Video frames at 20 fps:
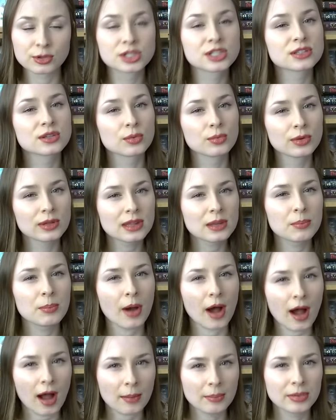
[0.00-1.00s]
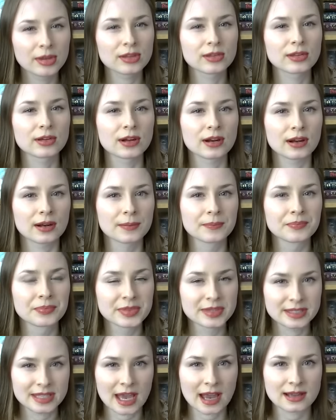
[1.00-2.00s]
which is a really popular
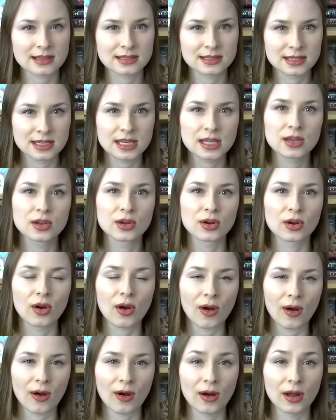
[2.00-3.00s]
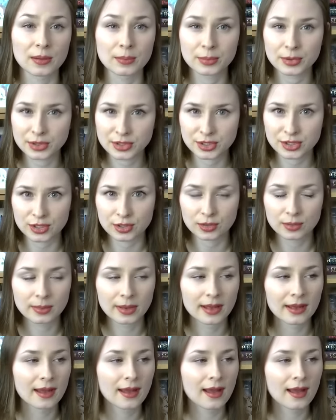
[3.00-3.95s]
text here on BookTube,